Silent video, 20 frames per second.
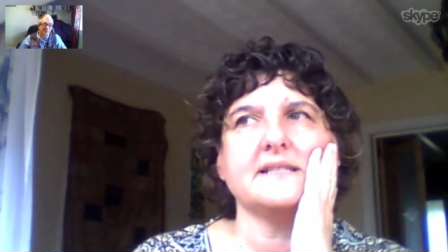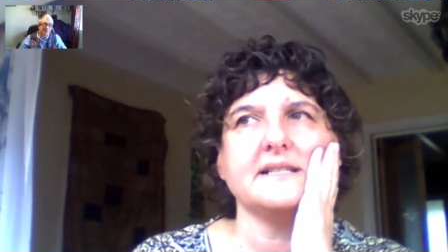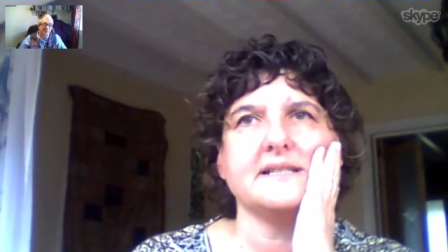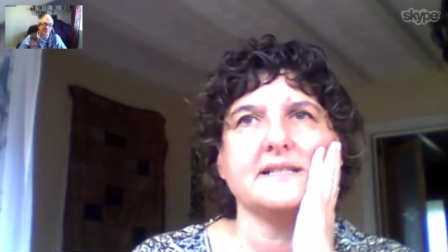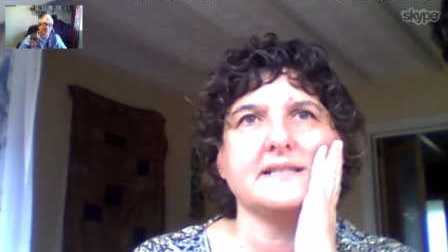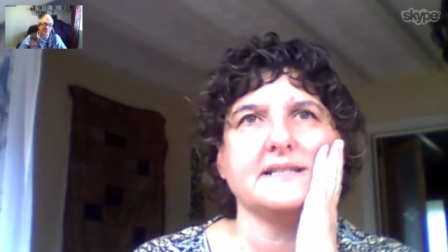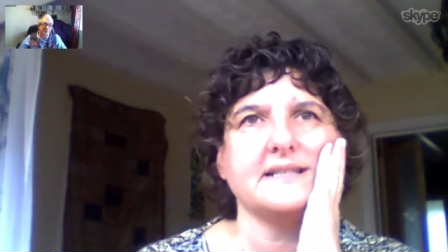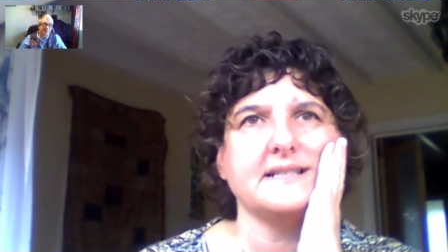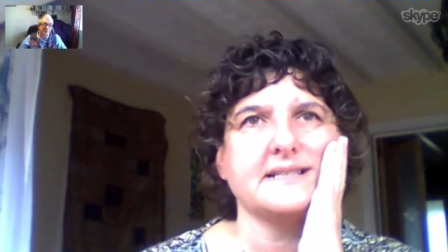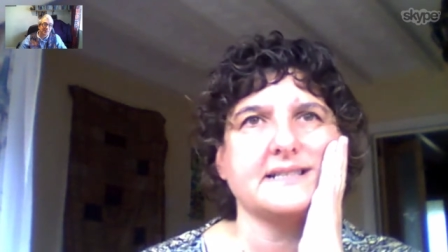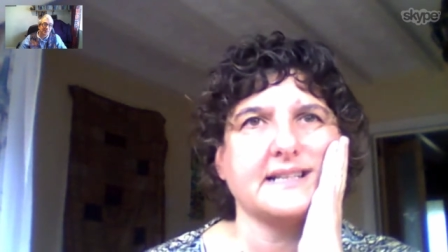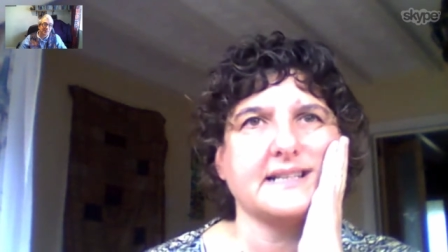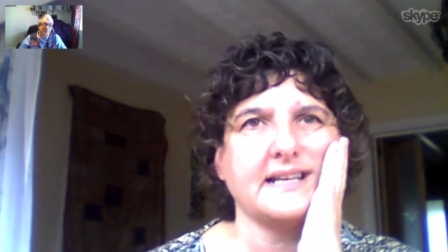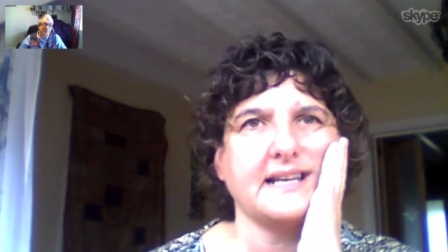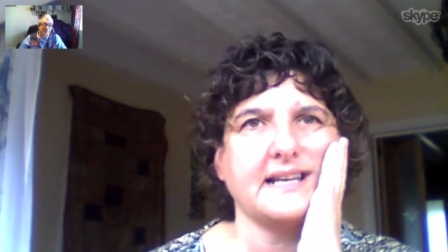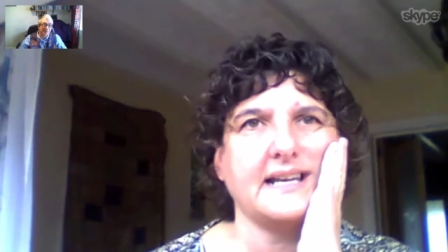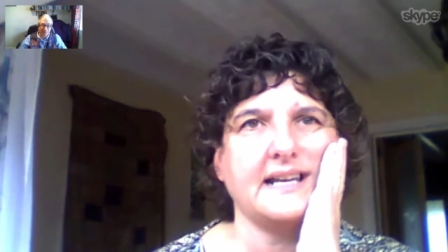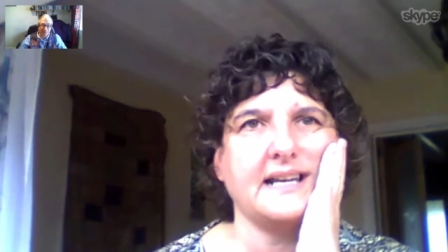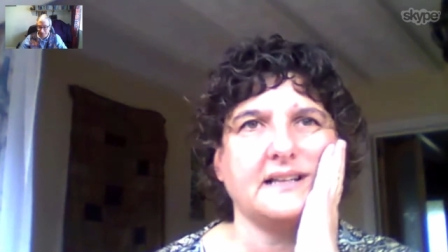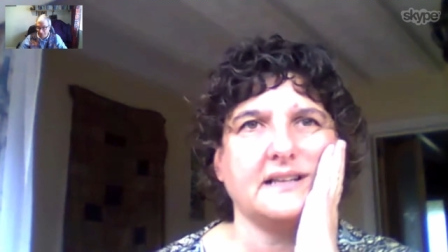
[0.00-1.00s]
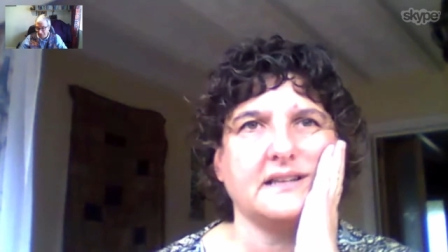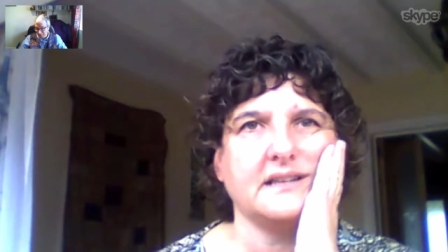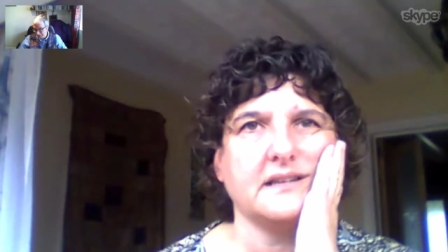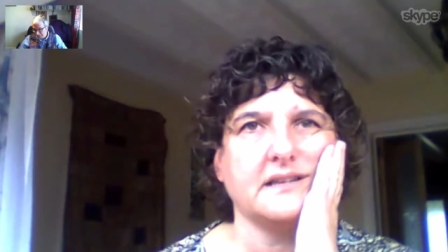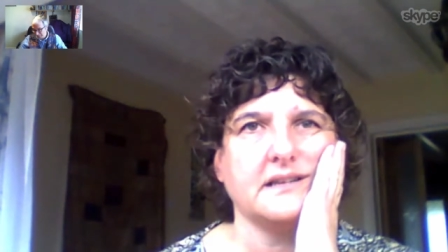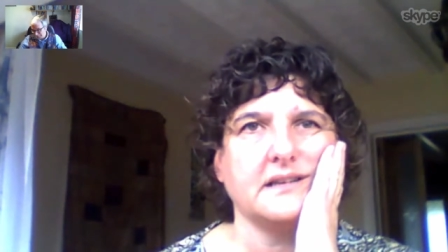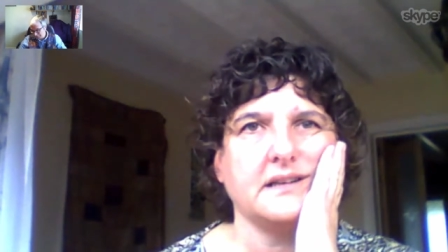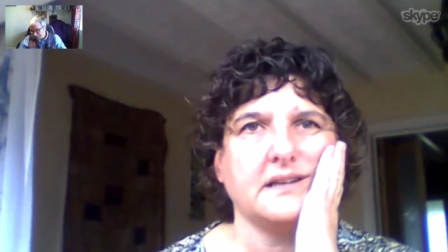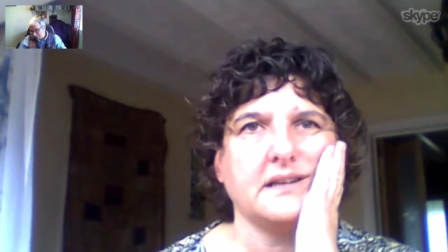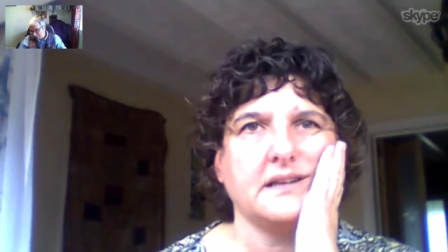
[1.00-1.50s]
It is again
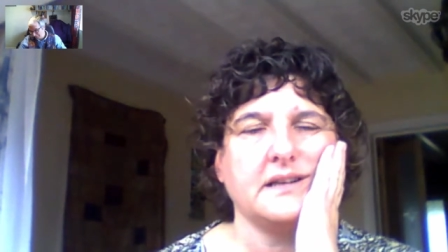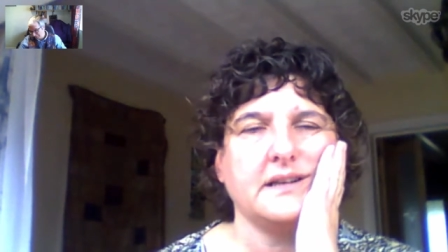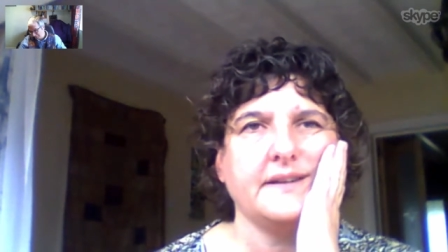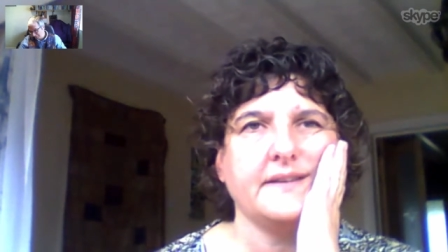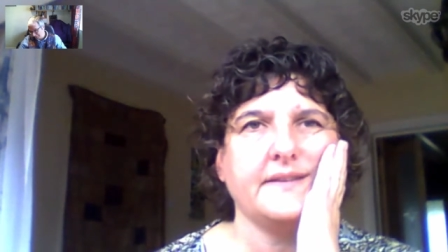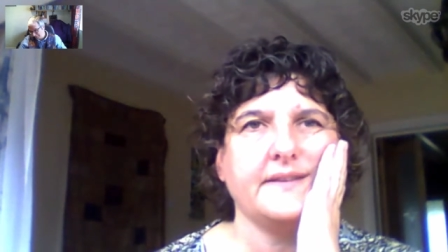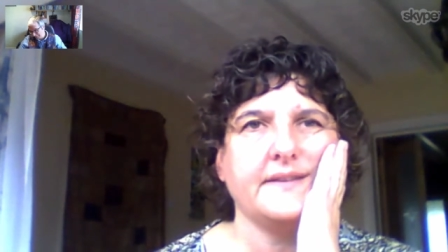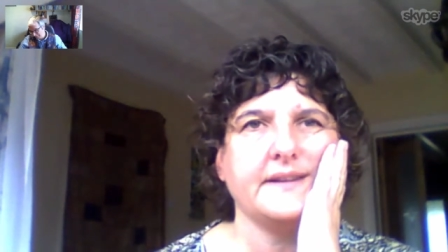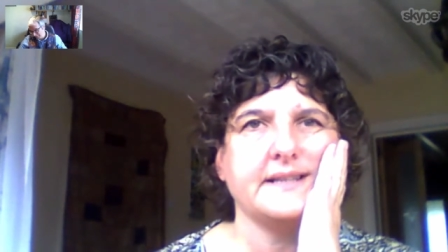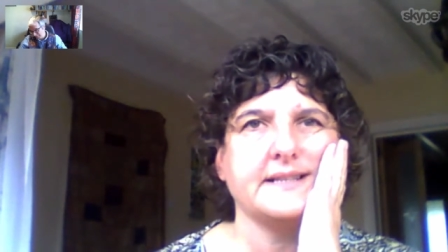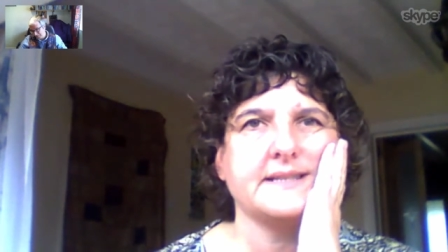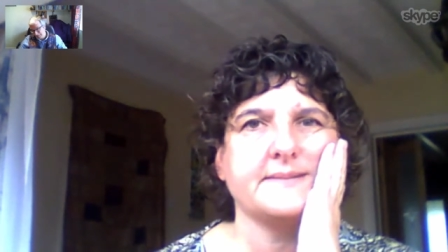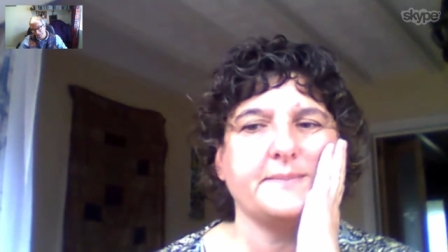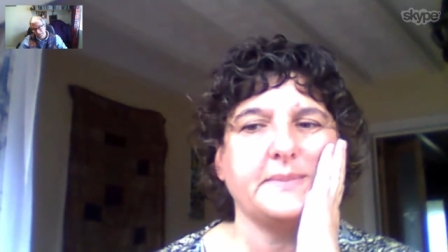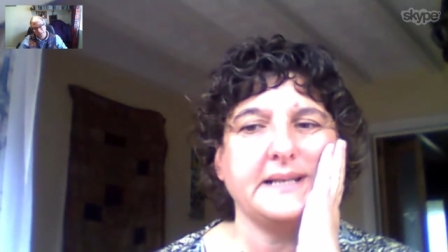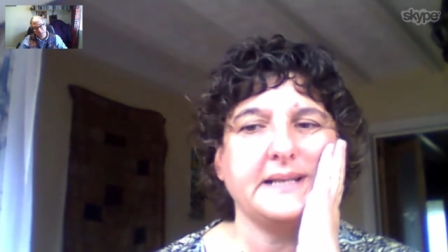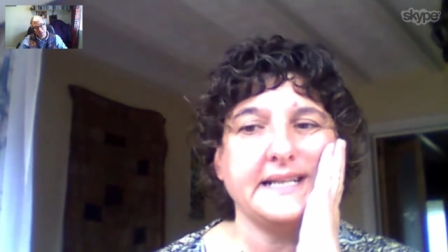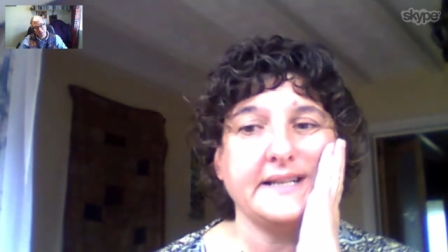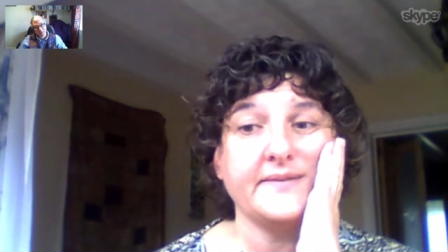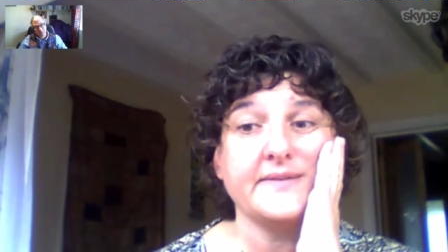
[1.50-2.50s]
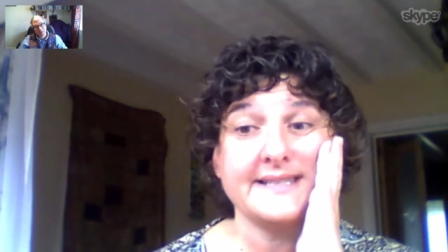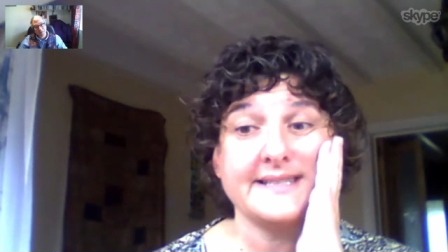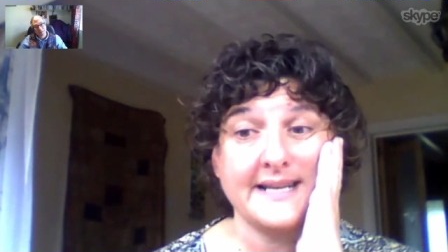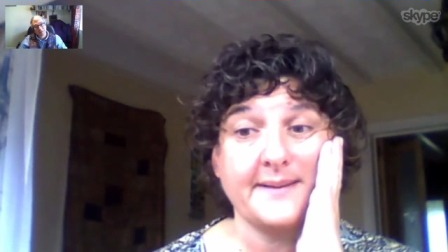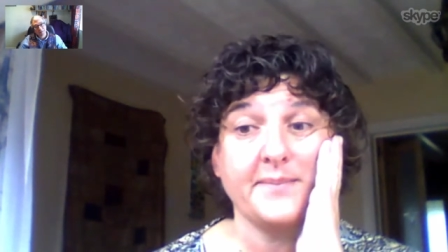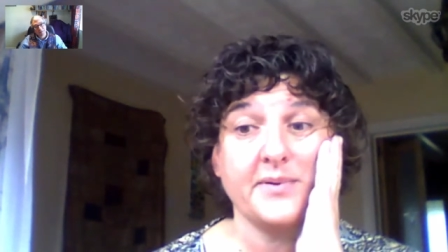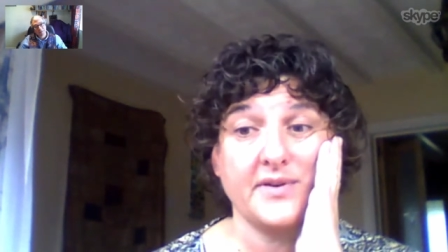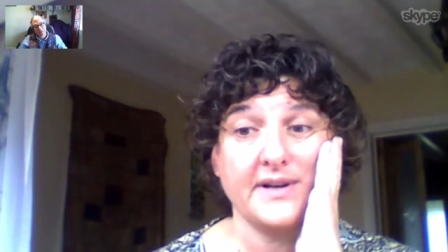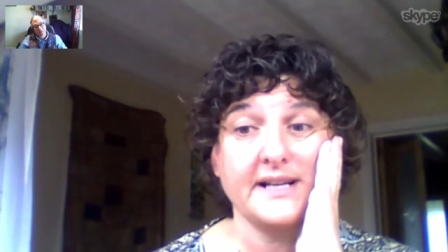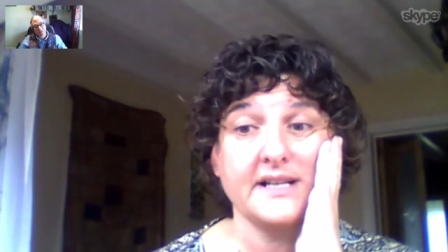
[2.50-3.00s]
this belief in
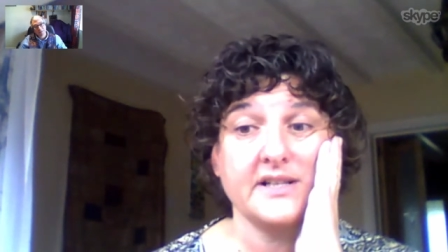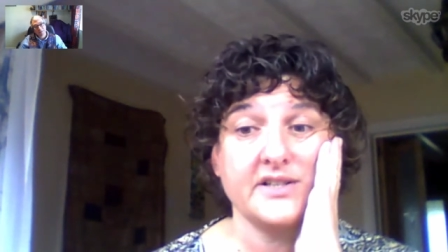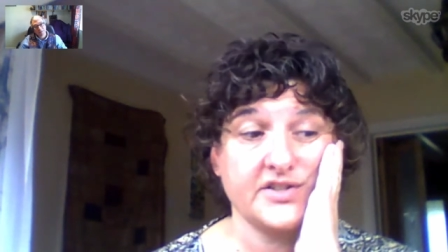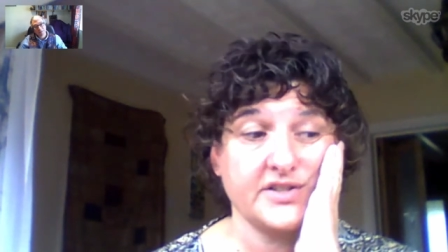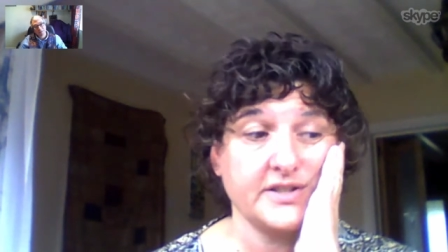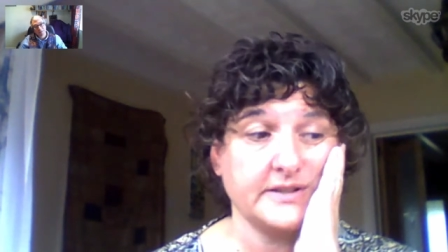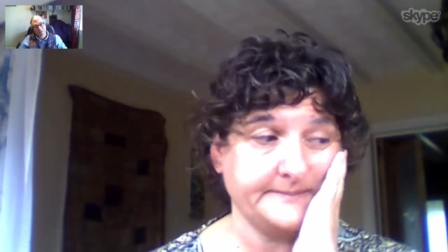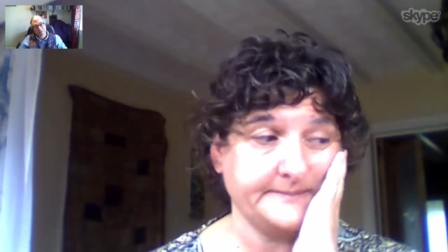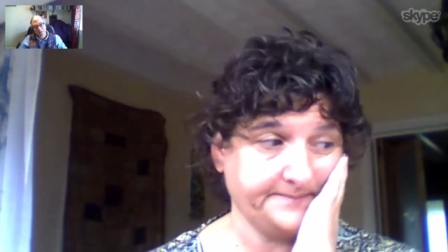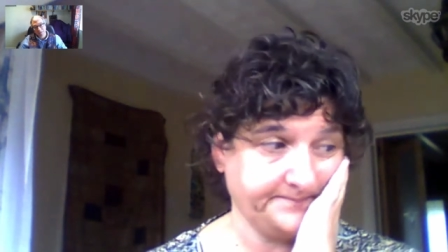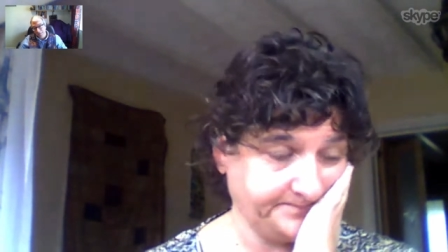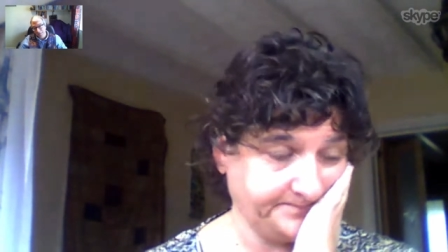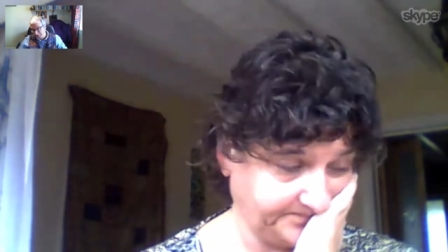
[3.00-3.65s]
separation.